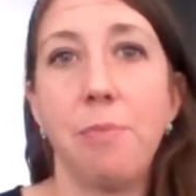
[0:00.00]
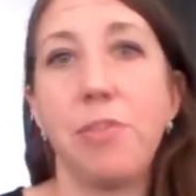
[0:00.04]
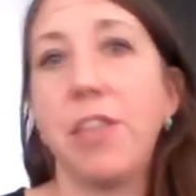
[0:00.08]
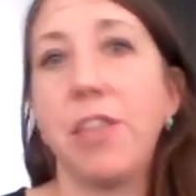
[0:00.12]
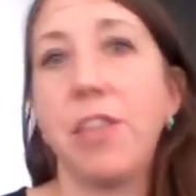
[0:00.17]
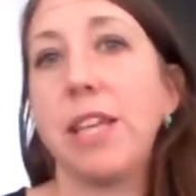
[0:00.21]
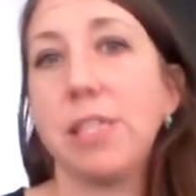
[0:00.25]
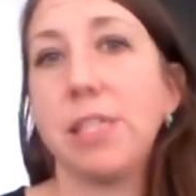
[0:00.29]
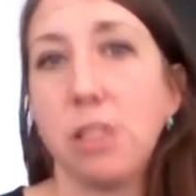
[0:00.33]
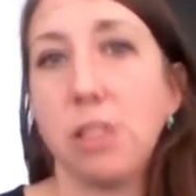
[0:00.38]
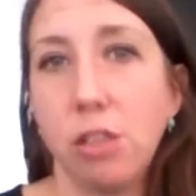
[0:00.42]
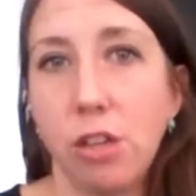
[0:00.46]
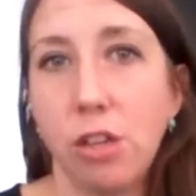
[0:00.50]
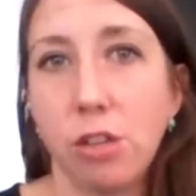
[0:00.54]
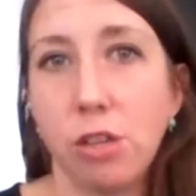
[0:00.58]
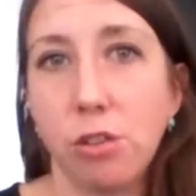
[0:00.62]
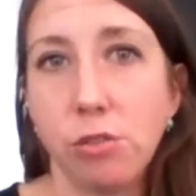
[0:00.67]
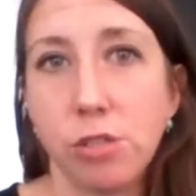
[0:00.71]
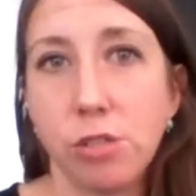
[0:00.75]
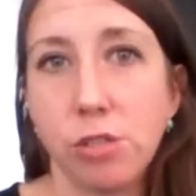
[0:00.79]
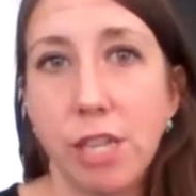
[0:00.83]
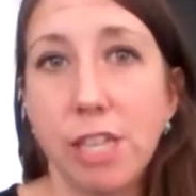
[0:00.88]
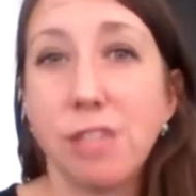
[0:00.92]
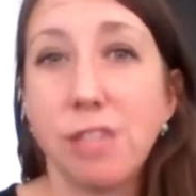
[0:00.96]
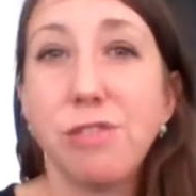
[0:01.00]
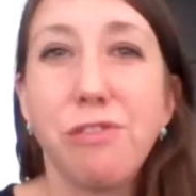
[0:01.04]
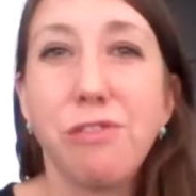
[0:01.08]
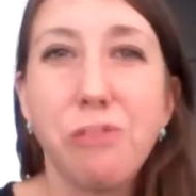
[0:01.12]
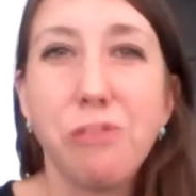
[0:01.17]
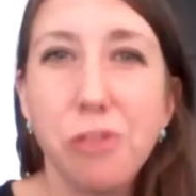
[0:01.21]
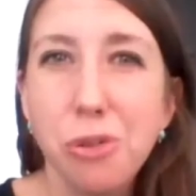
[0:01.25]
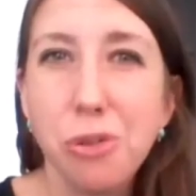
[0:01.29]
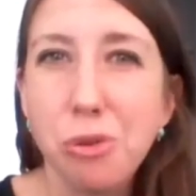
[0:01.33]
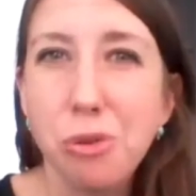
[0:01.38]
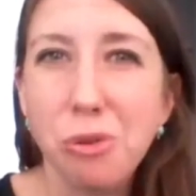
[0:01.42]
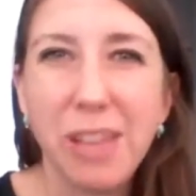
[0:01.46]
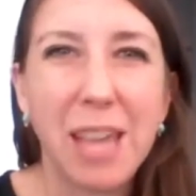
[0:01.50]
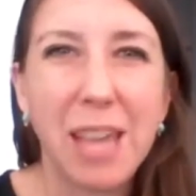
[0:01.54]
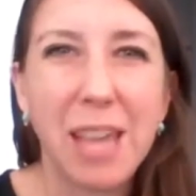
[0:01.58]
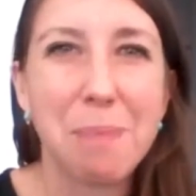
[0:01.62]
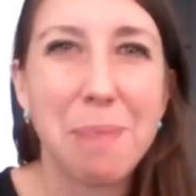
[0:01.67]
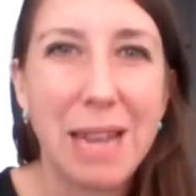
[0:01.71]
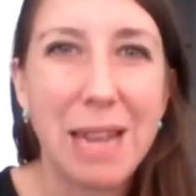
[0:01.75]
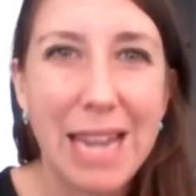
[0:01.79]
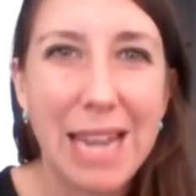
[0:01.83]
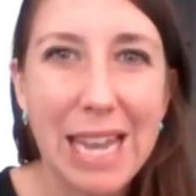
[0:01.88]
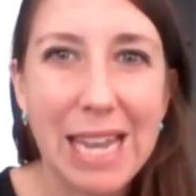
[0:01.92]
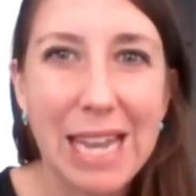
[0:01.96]
things along those lines. Fruit like
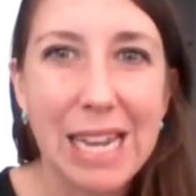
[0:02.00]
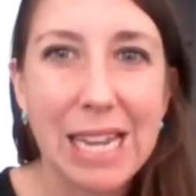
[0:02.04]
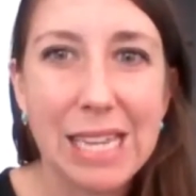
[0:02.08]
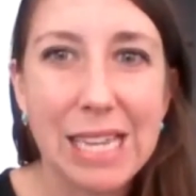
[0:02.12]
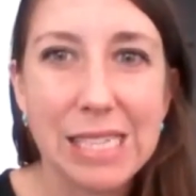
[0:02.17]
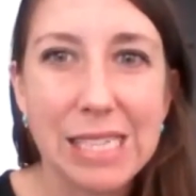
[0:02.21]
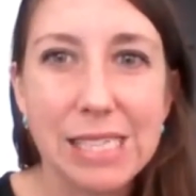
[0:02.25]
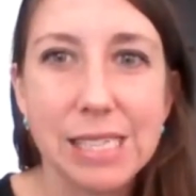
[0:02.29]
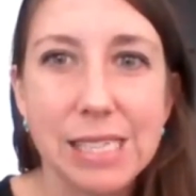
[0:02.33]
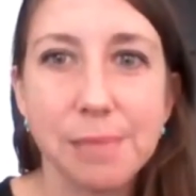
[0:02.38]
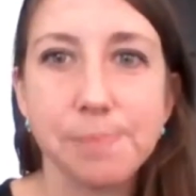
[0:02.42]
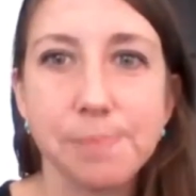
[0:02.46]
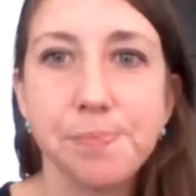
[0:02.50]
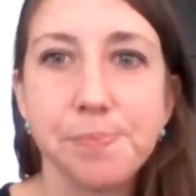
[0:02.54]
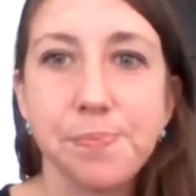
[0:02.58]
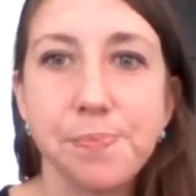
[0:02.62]
bananas,